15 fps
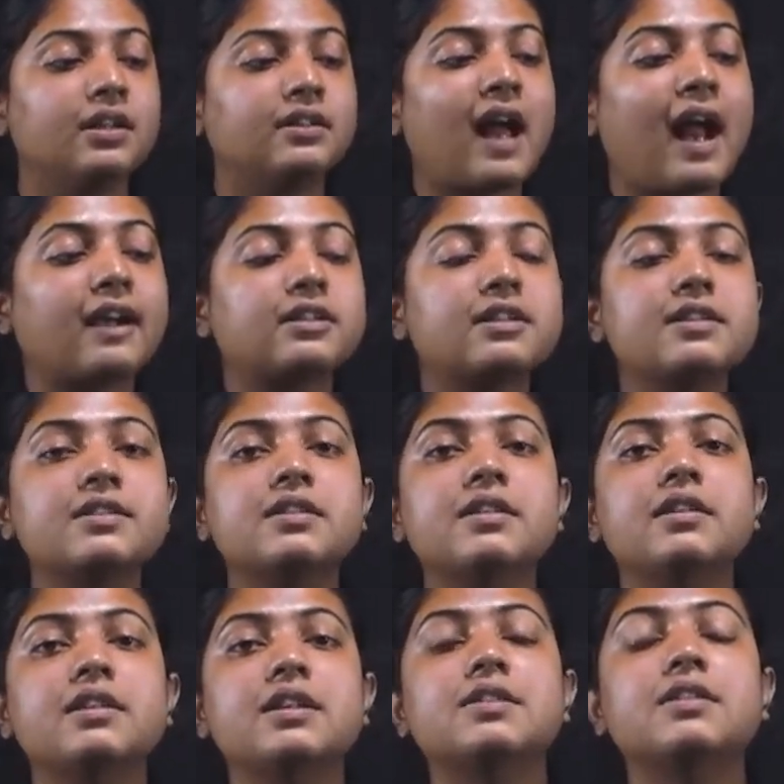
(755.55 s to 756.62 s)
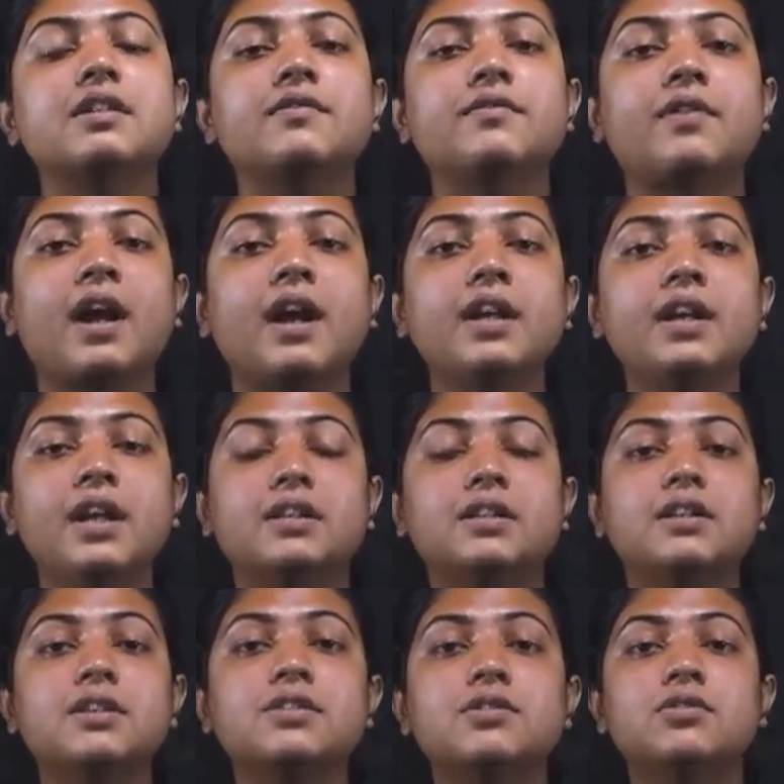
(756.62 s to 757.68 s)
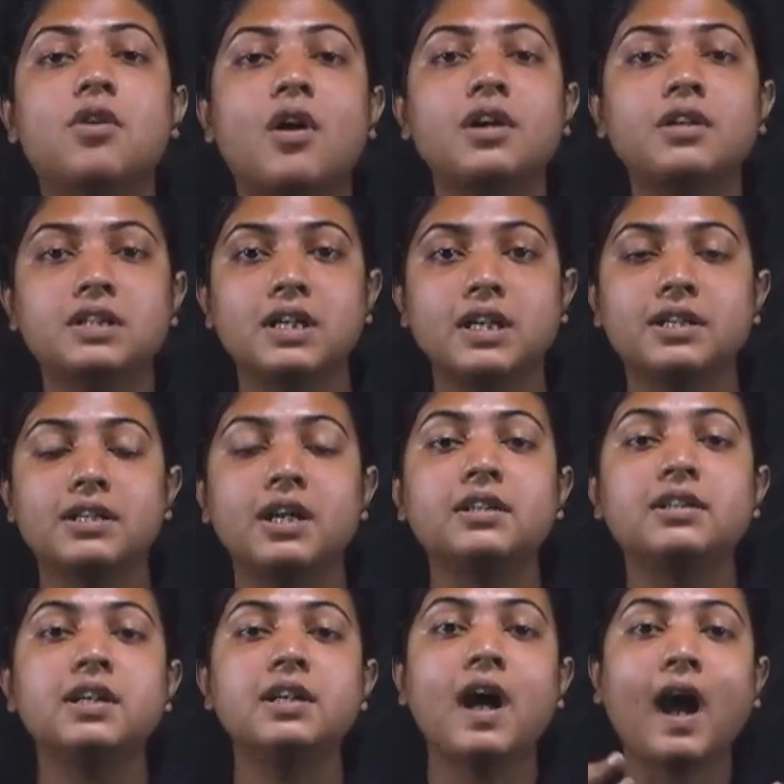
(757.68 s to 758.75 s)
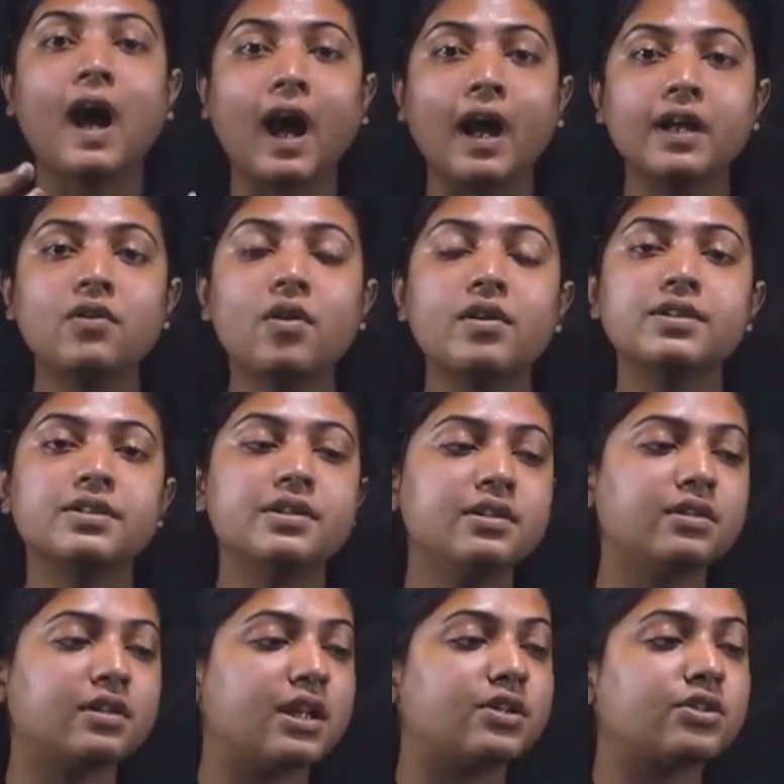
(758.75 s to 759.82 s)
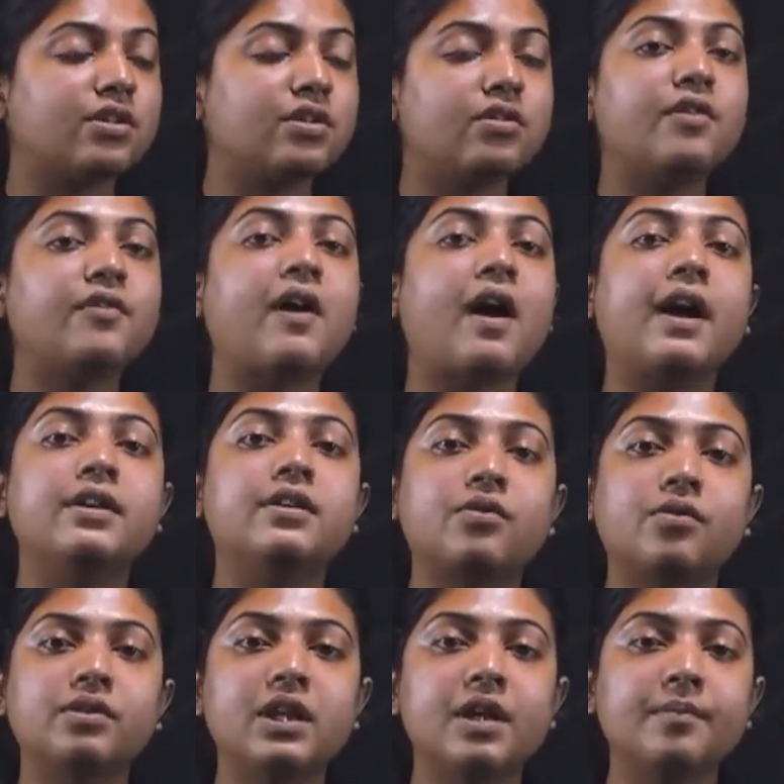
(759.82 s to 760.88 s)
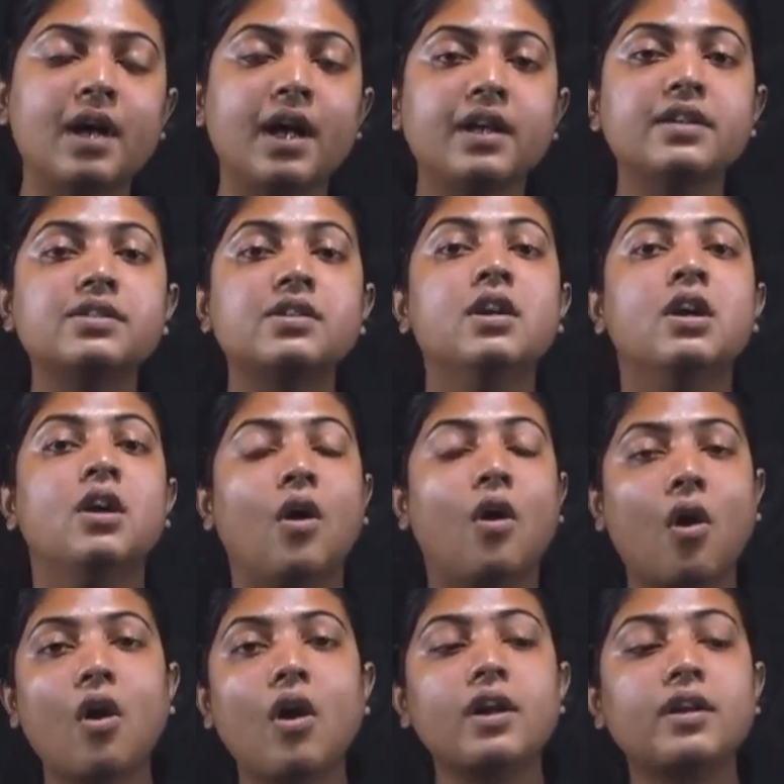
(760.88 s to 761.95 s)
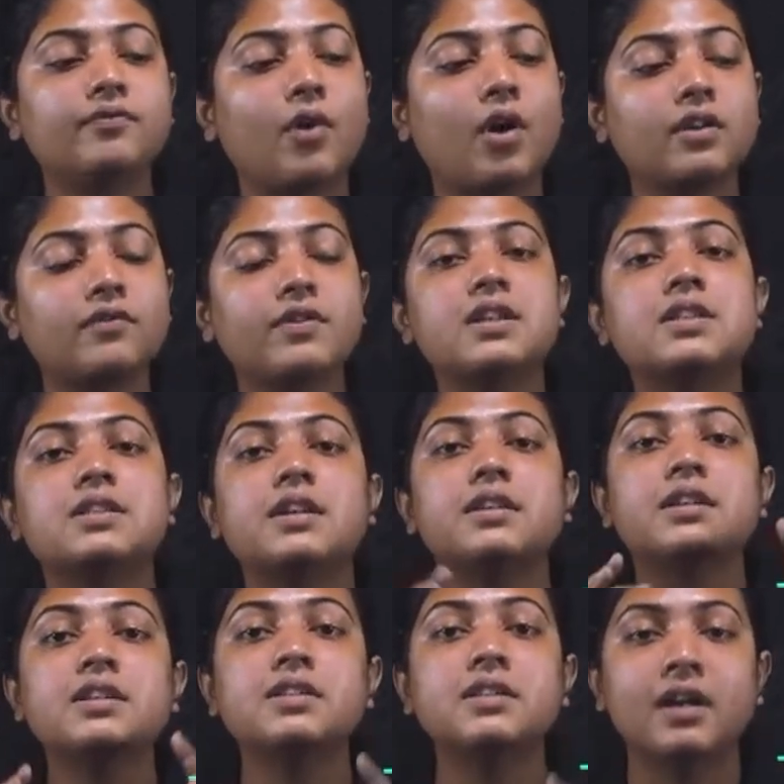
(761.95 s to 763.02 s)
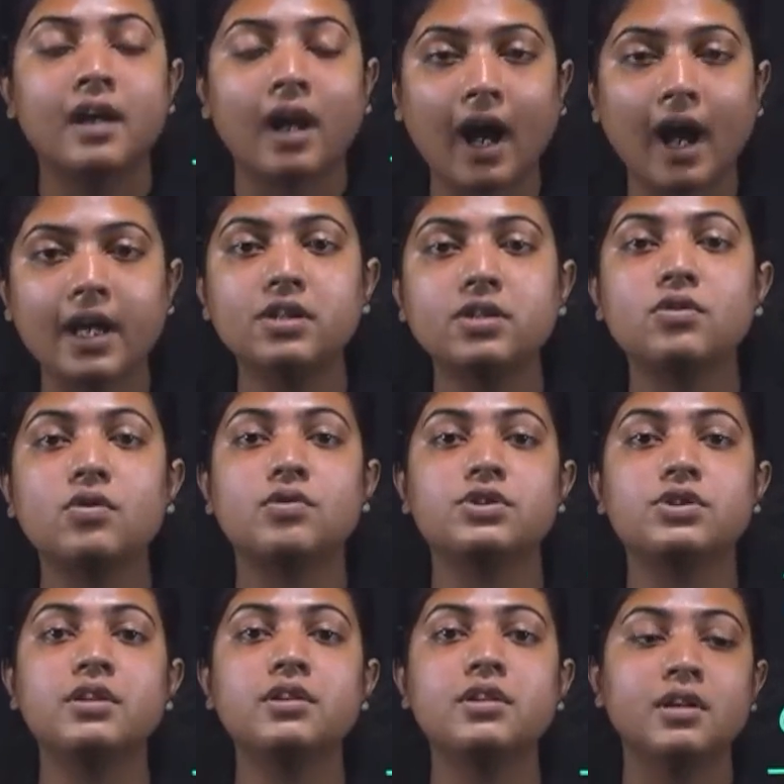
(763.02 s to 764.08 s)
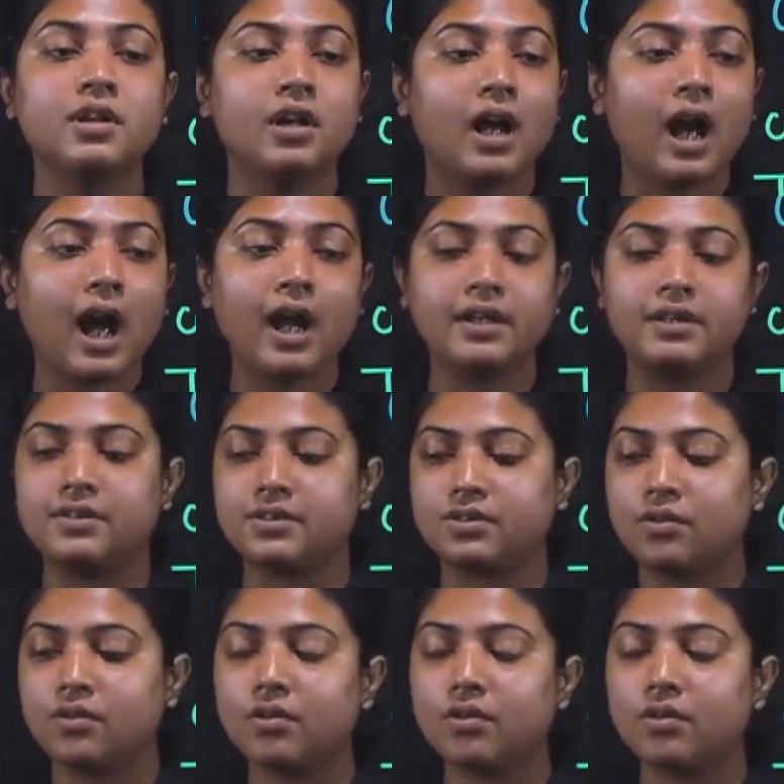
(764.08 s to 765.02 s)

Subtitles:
That is the reason why it is not yielding the high concentration of hydronium ions, or what we say is hydrogen ions.